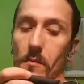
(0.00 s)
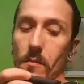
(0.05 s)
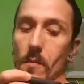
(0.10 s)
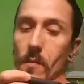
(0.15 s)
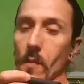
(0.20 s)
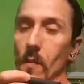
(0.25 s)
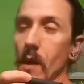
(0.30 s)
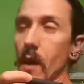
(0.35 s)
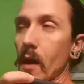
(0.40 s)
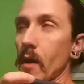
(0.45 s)

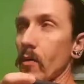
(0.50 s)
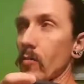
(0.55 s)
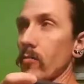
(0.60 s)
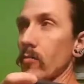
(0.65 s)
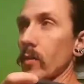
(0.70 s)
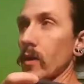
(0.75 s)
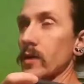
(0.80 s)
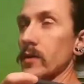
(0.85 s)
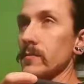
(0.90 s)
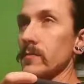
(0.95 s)
Now, it
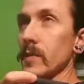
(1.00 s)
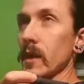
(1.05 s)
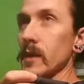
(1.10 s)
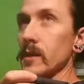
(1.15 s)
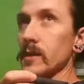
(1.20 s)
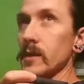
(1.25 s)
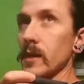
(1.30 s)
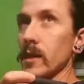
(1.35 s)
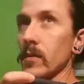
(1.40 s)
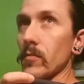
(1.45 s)
may
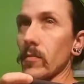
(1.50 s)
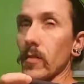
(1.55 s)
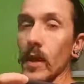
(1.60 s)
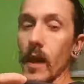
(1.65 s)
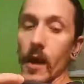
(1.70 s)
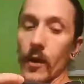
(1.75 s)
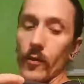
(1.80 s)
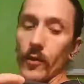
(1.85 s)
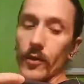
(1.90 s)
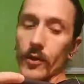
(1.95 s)
seem
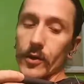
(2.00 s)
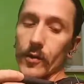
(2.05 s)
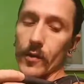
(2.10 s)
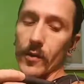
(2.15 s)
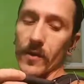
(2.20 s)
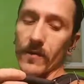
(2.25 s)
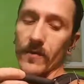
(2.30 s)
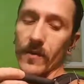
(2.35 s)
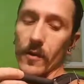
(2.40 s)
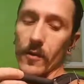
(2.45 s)
counterintuitive
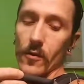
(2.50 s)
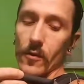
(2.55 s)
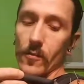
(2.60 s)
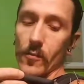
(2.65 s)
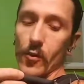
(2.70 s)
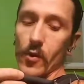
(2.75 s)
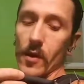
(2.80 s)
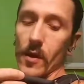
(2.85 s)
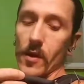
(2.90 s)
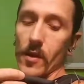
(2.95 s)
that you're
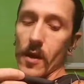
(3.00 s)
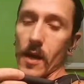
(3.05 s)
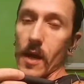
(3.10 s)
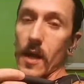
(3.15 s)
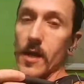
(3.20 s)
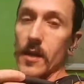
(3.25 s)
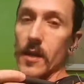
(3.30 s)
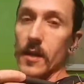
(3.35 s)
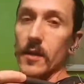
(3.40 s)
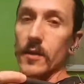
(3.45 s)
putting heat
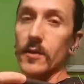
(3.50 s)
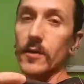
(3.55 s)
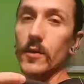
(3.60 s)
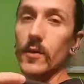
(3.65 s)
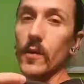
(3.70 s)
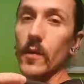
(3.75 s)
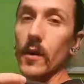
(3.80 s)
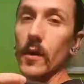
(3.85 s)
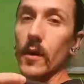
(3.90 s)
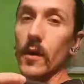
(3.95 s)
into
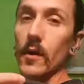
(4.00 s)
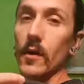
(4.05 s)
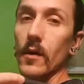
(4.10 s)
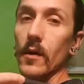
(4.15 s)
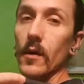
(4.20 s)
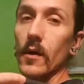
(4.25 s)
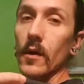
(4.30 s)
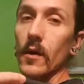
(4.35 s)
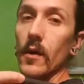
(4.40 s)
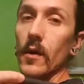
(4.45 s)

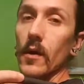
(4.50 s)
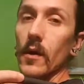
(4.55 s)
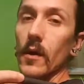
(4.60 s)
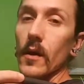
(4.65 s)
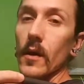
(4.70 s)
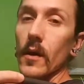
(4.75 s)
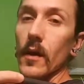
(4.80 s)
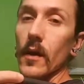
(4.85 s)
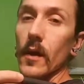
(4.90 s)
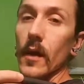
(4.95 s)

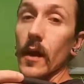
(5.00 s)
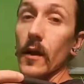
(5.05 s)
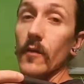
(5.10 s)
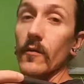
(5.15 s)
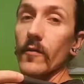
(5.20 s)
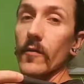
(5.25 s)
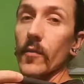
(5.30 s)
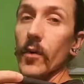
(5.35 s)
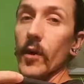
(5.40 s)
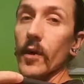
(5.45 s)
an area of the
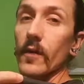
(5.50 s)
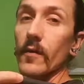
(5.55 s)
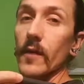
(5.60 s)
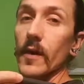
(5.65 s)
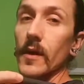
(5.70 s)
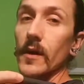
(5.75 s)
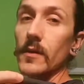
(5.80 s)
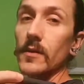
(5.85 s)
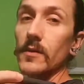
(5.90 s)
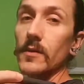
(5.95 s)
body that
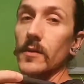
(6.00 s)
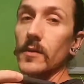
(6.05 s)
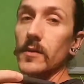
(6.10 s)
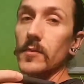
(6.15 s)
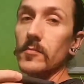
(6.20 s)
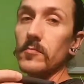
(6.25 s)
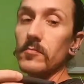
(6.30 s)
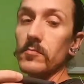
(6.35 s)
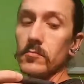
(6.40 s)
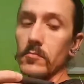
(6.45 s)
is
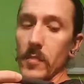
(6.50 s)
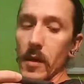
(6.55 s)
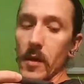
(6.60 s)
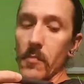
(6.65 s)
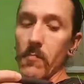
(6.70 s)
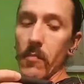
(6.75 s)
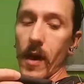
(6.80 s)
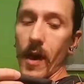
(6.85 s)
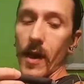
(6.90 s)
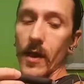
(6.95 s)
in
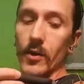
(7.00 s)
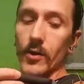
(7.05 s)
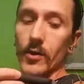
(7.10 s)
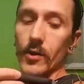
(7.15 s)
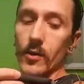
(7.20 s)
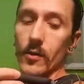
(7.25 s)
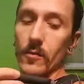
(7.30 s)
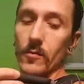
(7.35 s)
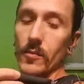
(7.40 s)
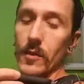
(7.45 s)
pain due to
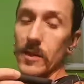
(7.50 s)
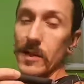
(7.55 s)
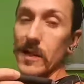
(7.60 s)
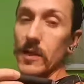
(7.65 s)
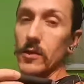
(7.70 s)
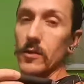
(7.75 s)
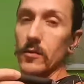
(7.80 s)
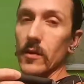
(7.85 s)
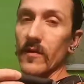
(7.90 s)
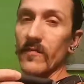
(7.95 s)

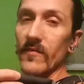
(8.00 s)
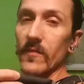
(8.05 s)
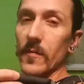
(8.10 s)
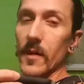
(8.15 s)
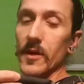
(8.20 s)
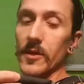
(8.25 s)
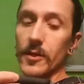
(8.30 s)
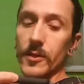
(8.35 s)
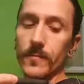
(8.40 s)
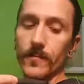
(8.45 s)
potential
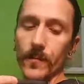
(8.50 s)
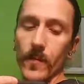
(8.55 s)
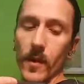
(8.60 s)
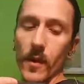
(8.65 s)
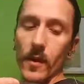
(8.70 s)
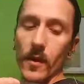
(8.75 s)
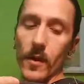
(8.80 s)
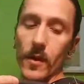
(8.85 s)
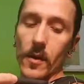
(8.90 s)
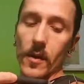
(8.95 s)
inflammation,
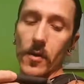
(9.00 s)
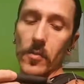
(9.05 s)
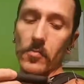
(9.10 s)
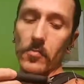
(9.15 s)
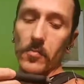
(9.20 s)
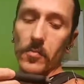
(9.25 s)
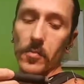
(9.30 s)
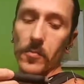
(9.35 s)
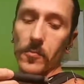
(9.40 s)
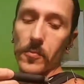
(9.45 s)

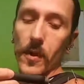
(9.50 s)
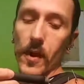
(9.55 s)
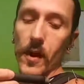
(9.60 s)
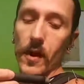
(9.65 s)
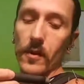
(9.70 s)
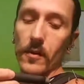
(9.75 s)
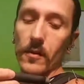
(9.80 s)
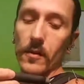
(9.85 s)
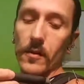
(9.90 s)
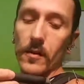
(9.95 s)
but
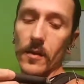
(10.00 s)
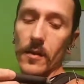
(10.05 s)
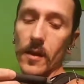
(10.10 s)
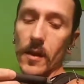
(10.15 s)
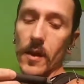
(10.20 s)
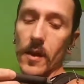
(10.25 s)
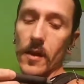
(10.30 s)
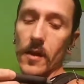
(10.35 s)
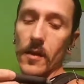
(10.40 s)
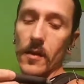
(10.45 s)

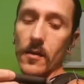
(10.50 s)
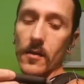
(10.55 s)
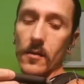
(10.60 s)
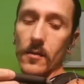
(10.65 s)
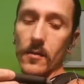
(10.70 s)
the